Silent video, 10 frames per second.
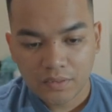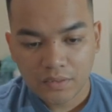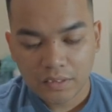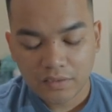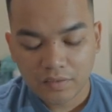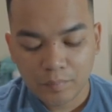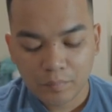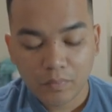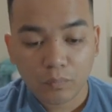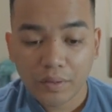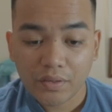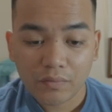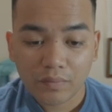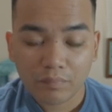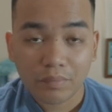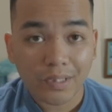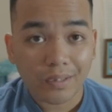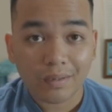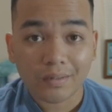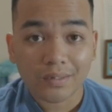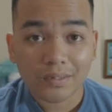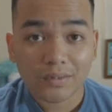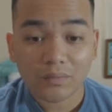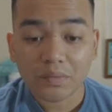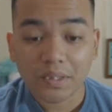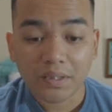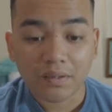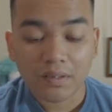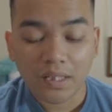It's got a little bit more weight to it, but I honestly don't care.